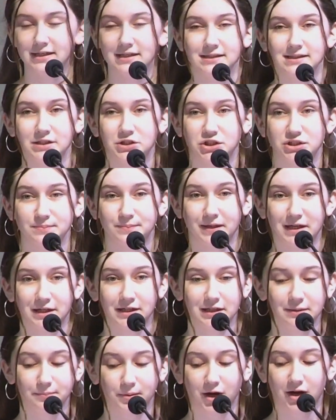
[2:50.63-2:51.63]
such as
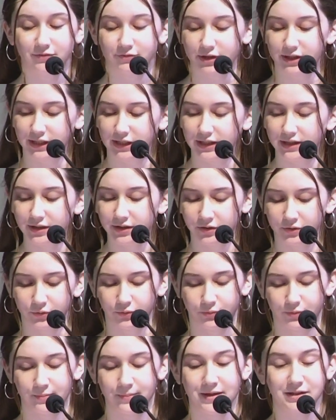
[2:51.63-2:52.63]
period poverty,
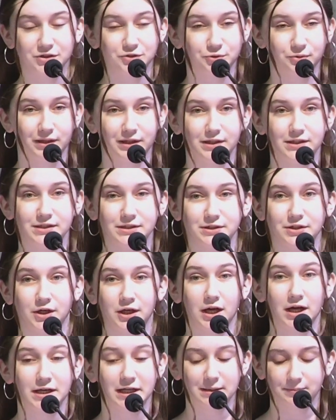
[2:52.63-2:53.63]
when menstruators
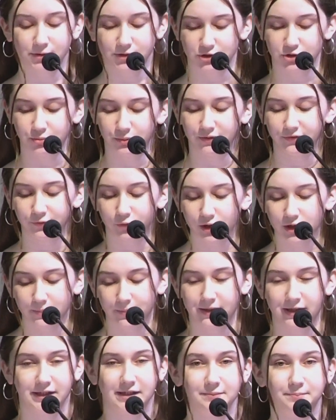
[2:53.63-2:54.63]
are unable to afford
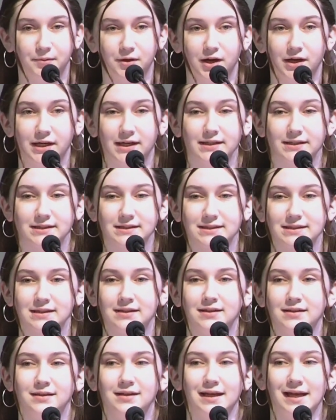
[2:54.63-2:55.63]
period products,
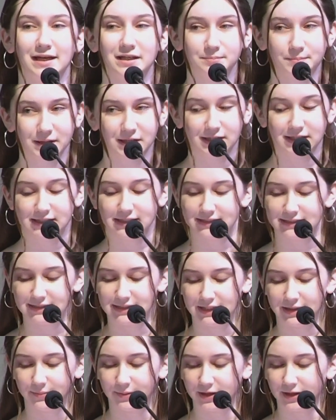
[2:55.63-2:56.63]
and period
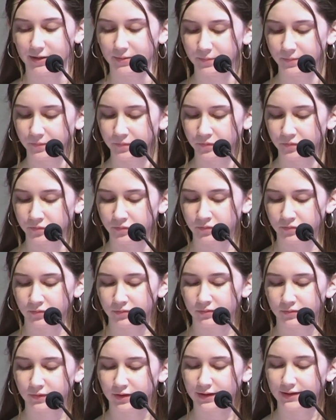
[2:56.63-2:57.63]
stigma.
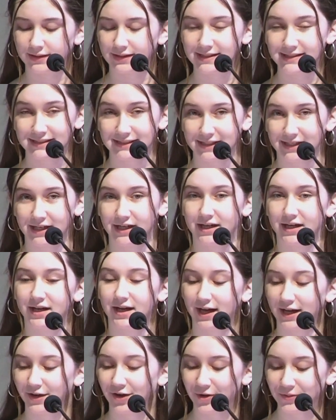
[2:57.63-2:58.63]
This year,
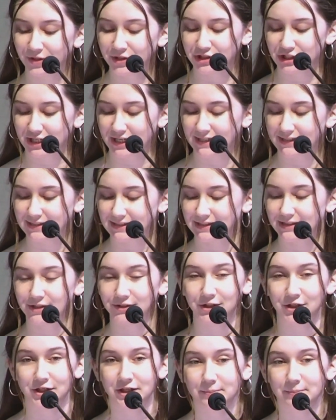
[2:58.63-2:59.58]
I got the chance to learn